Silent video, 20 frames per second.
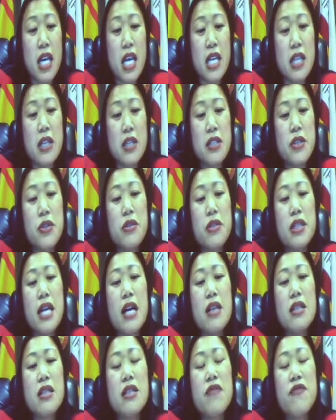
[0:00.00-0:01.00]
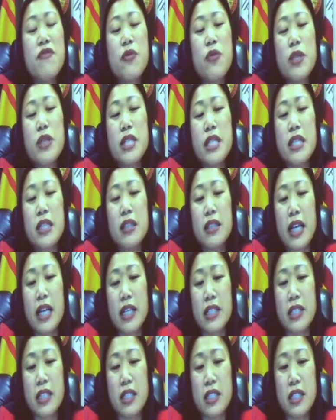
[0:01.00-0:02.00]
In the 2014
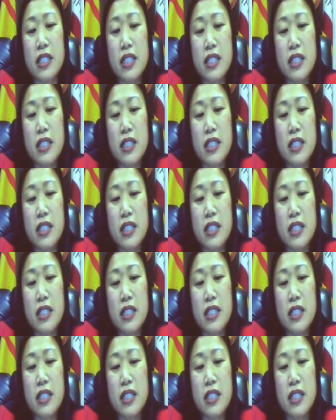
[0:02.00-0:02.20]
election,